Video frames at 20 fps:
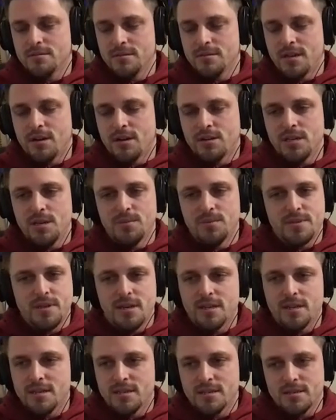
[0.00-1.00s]
I'll keep
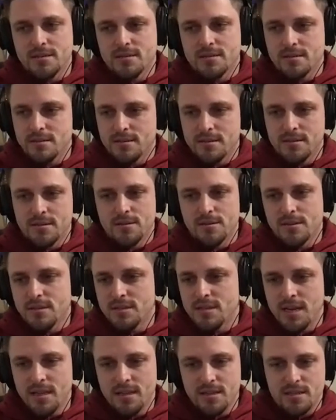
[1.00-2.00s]
saying this until the
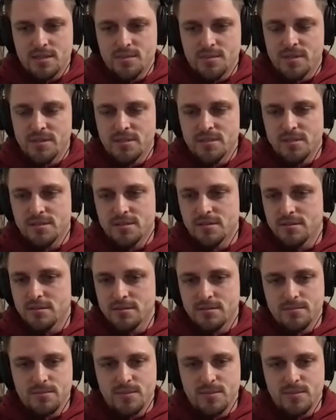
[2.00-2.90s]
day that this business,